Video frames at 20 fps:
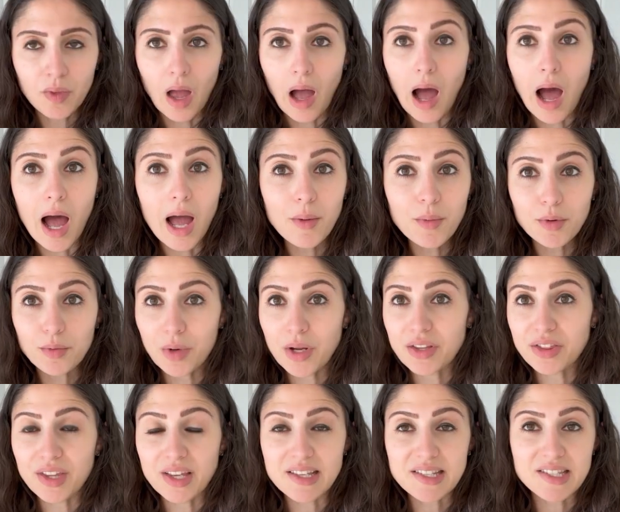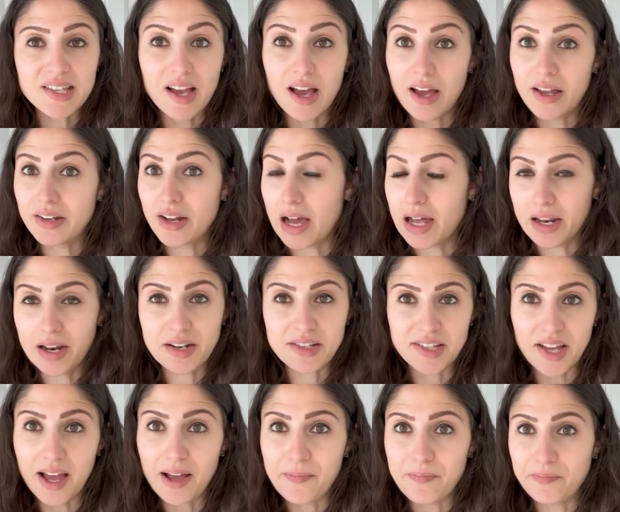I would rate this a 9 out of
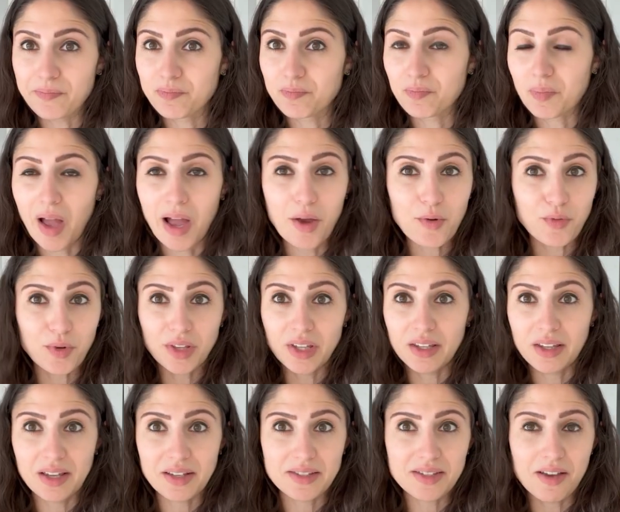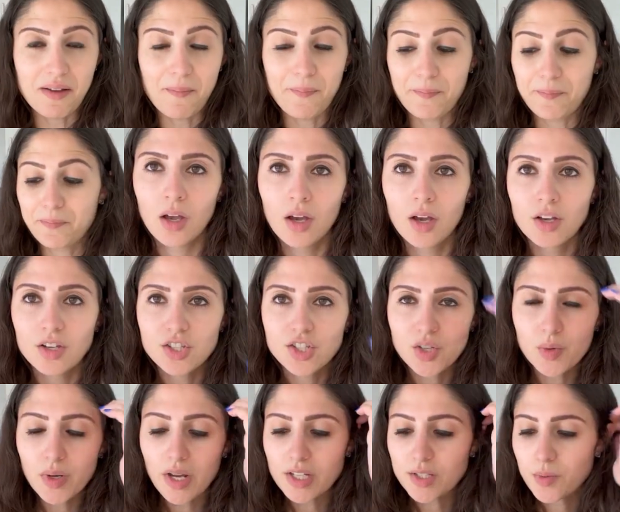10. I really liked it.
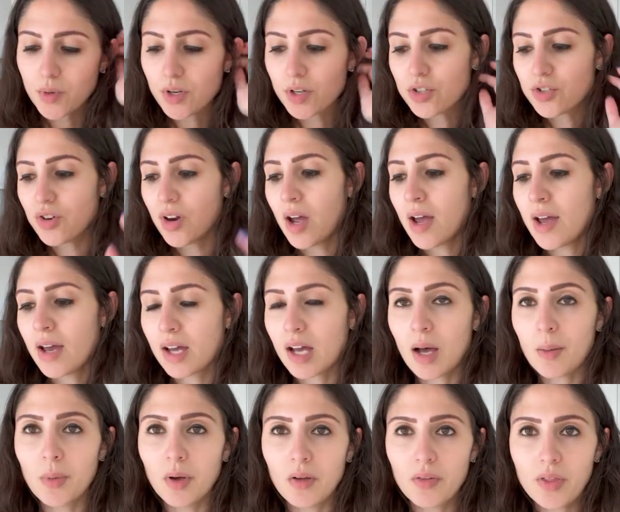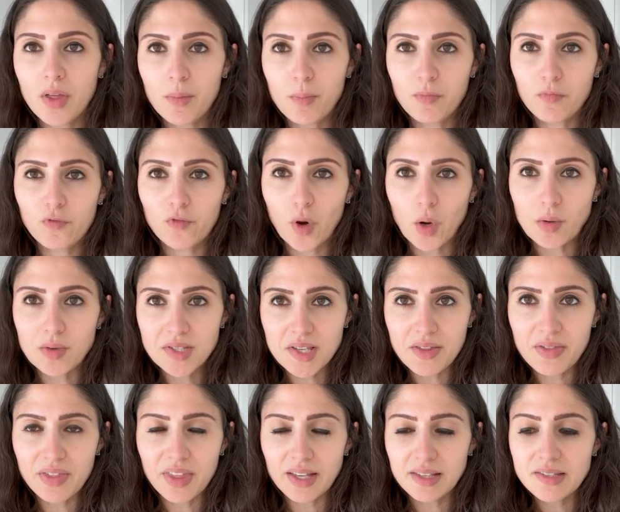So next we're gonna try a couple of the
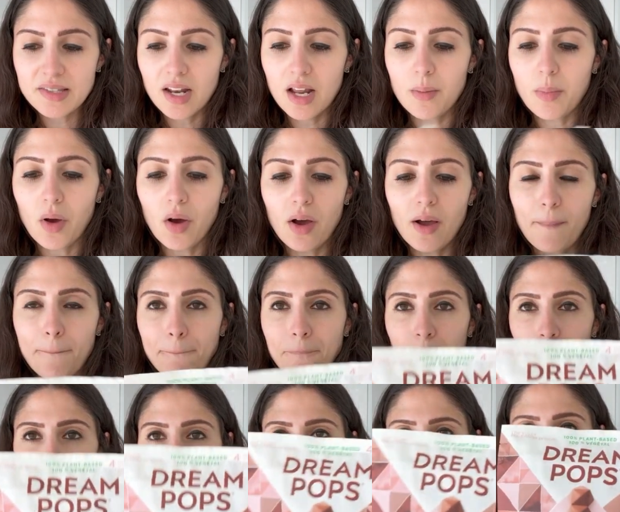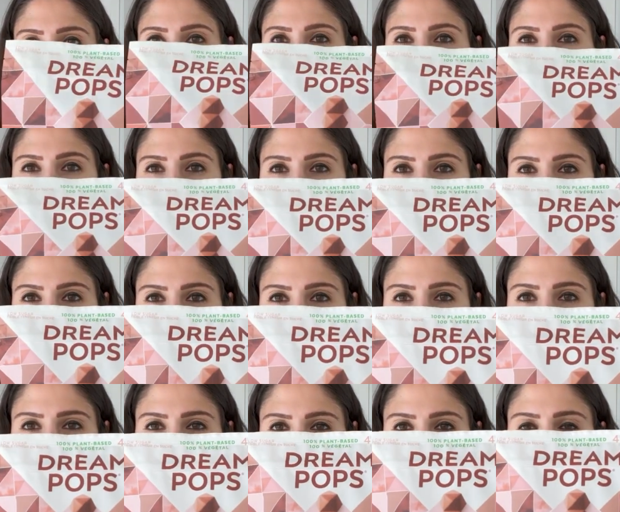frozen things that I bought.
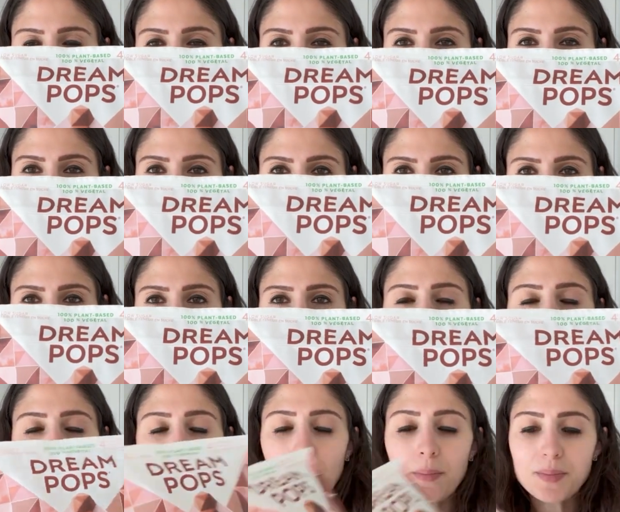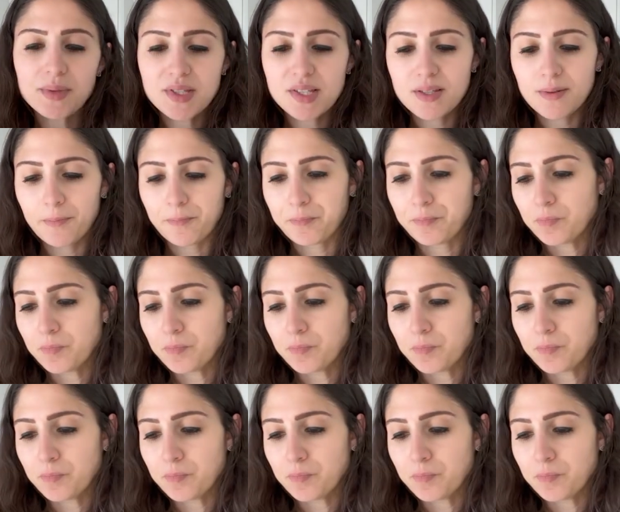These are called Dream Pops.